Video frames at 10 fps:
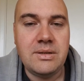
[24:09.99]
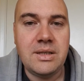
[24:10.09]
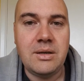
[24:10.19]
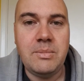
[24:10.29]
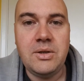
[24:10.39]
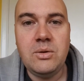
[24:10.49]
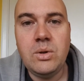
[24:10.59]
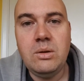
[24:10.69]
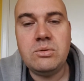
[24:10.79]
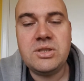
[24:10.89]
you know, but you
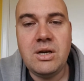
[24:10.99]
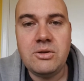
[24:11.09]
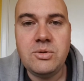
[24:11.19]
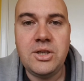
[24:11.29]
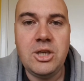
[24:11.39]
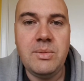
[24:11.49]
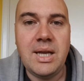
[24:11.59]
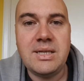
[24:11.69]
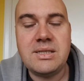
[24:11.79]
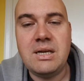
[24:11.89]
will start to
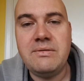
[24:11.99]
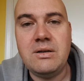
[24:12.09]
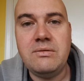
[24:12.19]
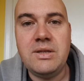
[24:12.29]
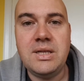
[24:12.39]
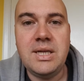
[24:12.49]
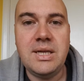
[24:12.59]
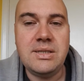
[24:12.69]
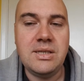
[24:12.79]
accumulate stuff over the years,